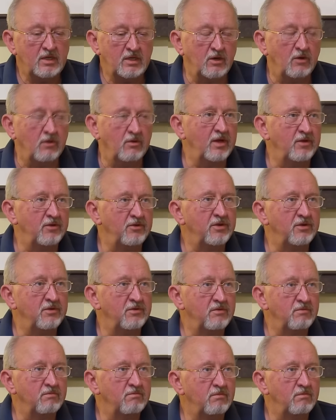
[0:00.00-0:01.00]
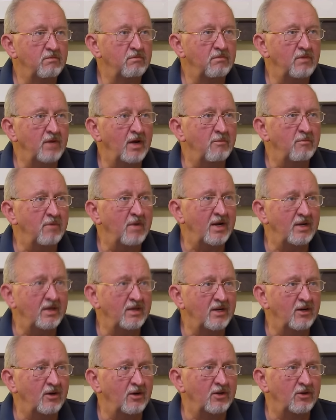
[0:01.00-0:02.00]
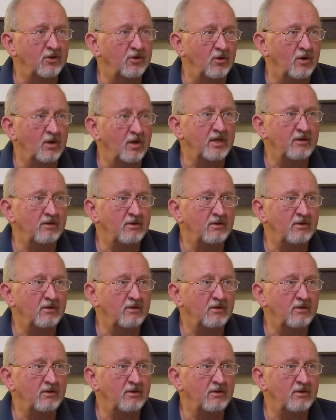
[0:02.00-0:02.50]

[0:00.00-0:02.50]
you know, that's just not my territory.